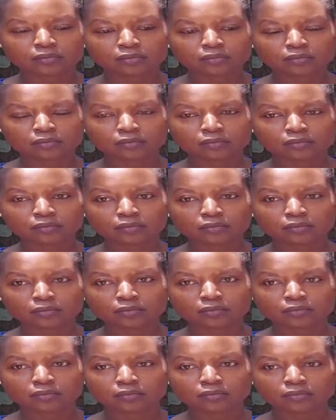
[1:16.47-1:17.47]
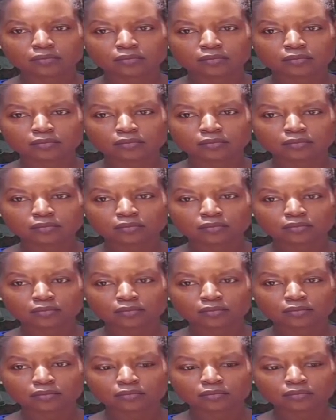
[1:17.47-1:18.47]

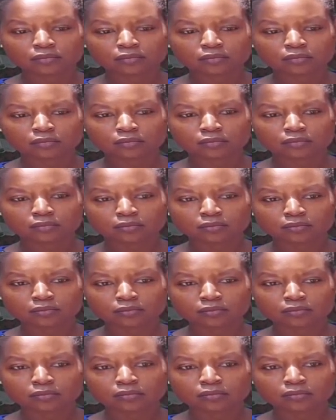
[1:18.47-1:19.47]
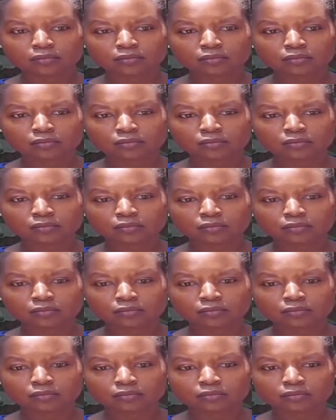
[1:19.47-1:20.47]
(not speaking)